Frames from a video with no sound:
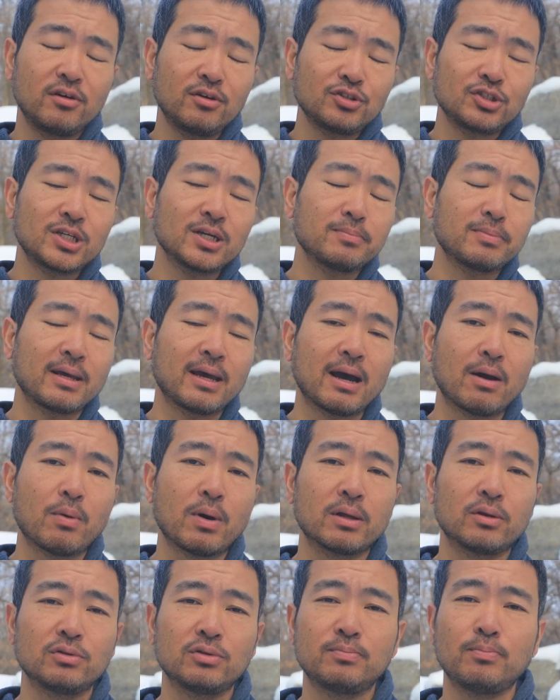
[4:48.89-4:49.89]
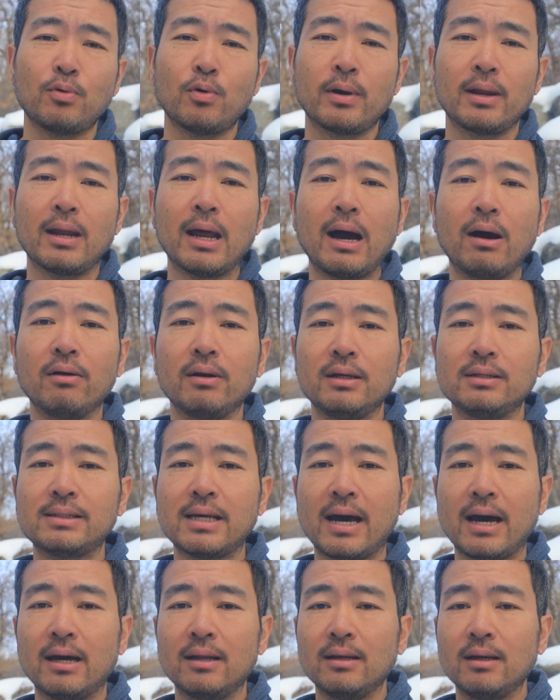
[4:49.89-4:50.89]
There's something I want to point out is
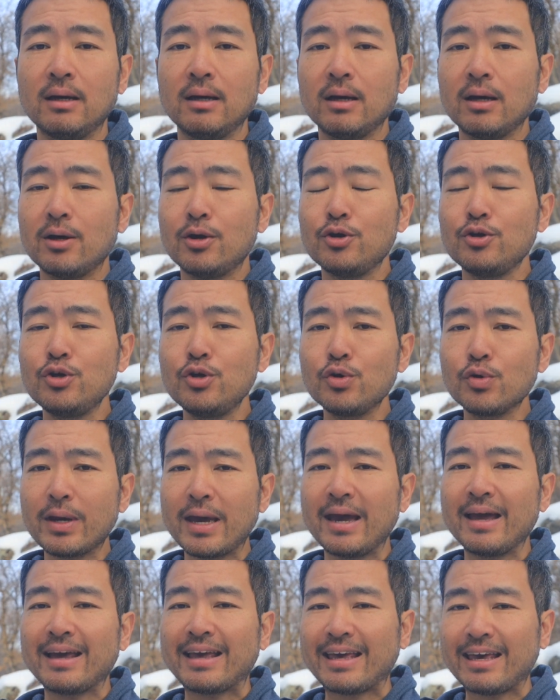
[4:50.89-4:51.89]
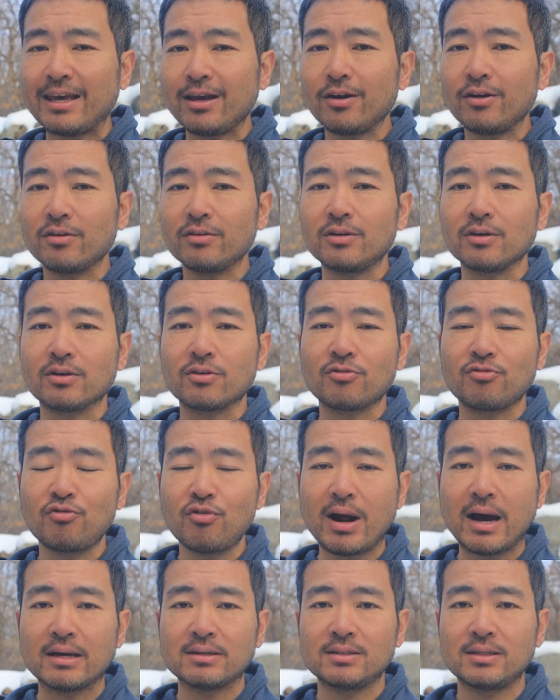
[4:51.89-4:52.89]
that you can hear the
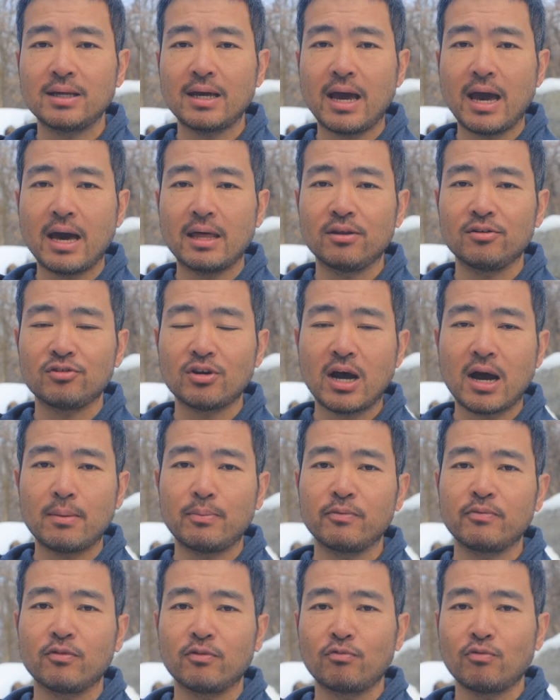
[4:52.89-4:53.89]
crust at the top of the